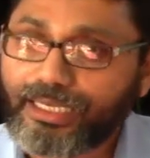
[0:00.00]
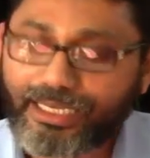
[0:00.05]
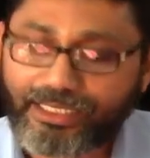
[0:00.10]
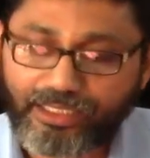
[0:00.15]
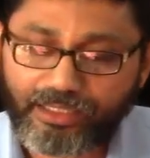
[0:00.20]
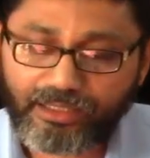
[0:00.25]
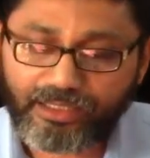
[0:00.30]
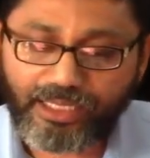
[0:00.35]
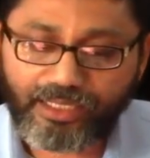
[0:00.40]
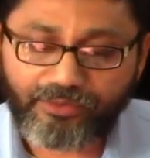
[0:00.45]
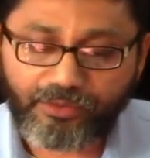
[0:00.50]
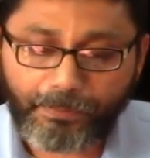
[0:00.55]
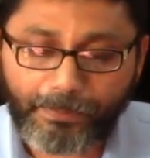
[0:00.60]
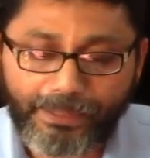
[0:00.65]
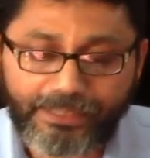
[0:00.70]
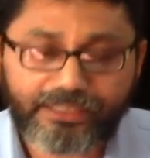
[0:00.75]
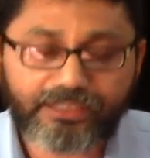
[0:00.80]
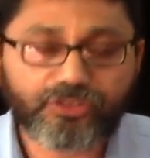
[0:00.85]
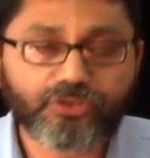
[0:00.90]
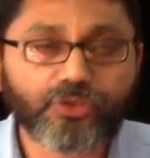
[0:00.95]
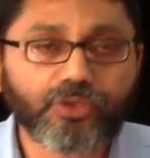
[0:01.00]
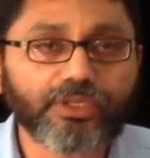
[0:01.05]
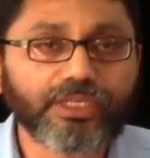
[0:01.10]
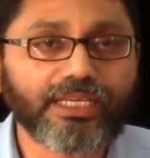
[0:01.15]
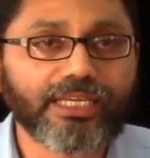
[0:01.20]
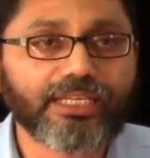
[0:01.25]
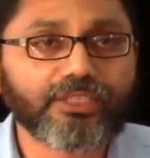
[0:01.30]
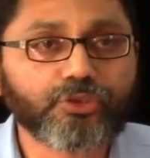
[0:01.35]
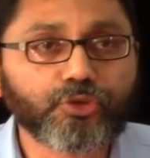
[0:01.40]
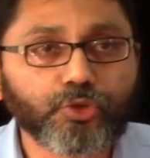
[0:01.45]
And I'll repeat this
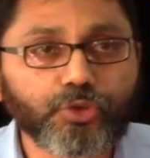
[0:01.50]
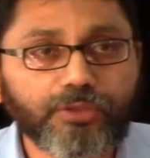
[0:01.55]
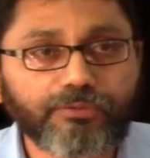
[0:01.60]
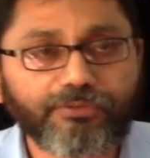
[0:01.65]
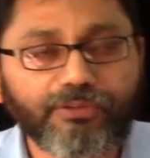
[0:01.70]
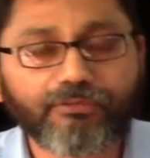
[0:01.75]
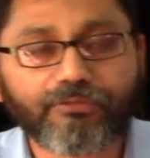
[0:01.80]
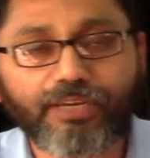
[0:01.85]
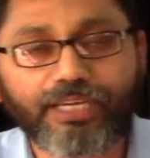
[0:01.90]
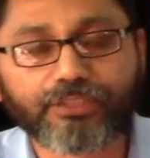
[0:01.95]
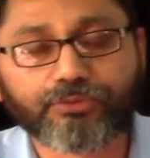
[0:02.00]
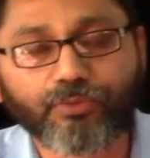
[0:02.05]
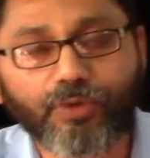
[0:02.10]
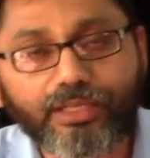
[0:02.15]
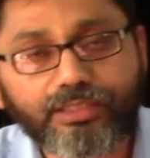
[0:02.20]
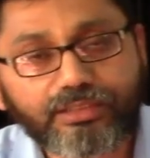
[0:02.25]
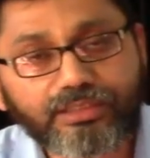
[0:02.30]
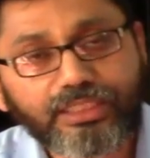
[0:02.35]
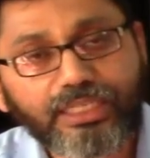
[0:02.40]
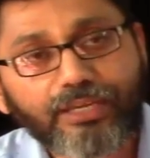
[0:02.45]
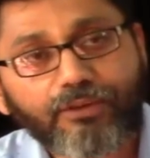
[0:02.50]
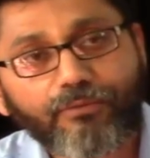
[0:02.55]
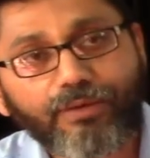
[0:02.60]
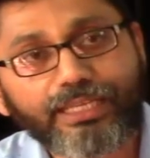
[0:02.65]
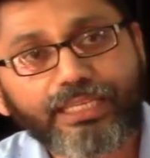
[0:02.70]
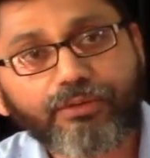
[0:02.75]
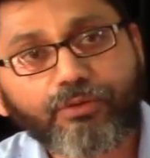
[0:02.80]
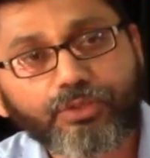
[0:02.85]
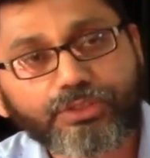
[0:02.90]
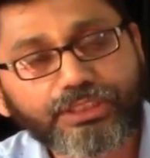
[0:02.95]
story in two different ways. Once,
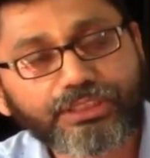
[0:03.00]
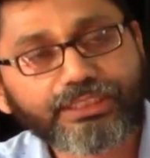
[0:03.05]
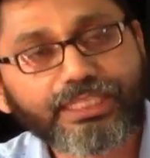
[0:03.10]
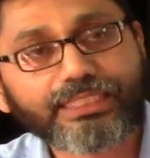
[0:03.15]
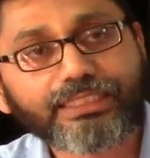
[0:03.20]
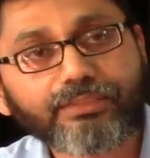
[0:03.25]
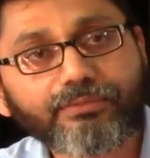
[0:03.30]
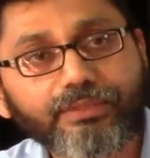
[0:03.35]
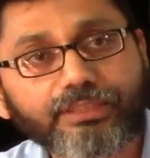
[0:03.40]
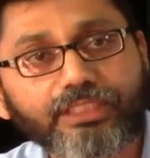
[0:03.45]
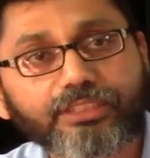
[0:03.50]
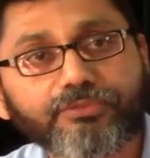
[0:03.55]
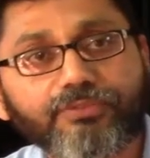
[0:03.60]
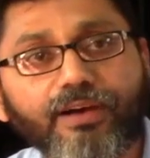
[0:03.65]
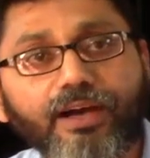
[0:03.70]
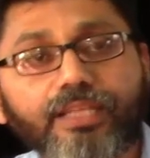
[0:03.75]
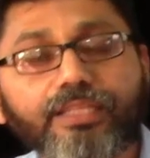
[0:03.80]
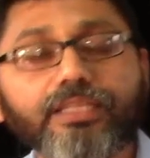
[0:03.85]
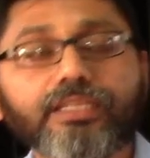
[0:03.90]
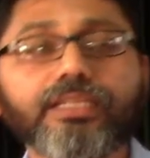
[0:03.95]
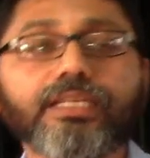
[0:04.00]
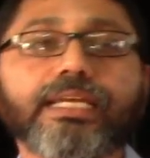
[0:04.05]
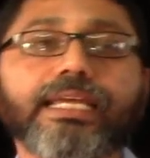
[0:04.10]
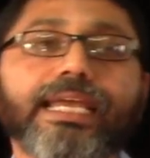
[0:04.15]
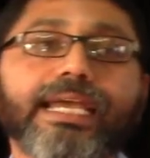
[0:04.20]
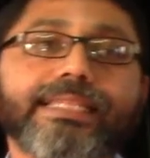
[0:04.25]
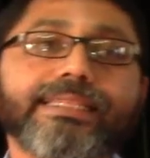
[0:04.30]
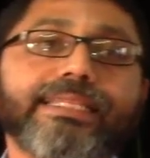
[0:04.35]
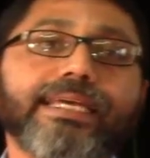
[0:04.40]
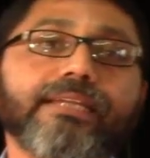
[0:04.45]
when he was discussing with his father,
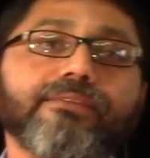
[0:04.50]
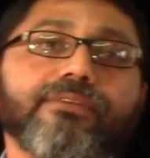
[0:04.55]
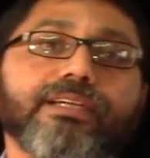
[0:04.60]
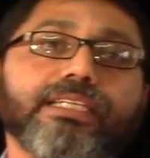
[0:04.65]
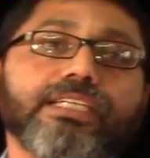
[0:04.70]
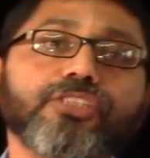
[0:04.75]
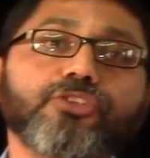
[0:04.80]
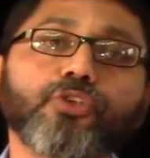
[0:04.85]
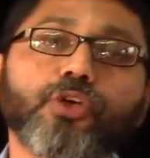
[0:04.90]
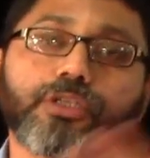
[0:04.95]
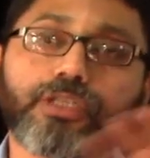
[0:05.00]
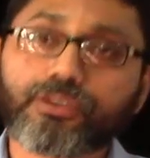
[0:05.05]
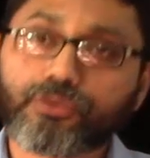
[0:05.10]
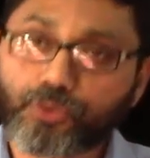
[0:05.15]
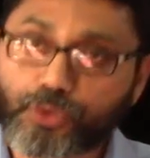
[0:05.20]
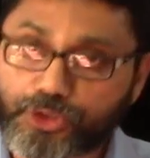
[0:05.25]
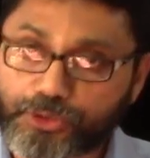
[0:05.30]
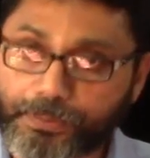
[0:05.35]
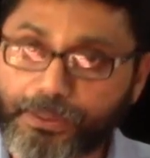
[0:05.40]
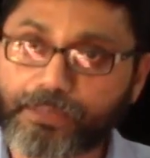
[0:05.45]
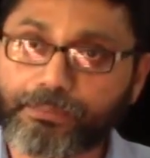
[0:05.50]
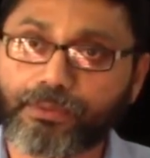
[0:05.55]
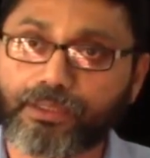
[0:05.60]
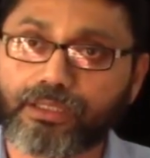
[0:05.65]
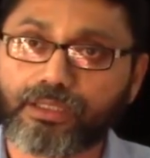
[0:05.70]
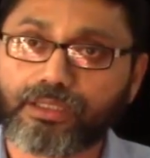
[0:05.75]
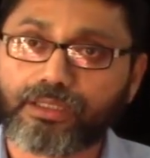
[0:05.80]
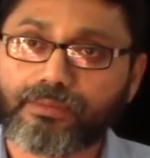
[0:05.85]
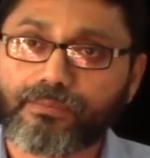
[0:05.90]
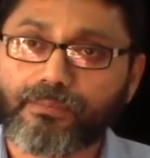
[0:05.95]
and then when he's talking to his
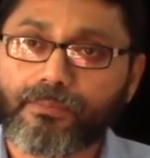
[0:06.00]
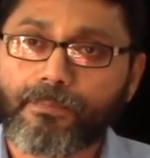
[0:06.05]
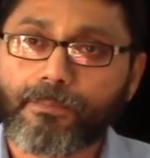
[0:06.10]
people.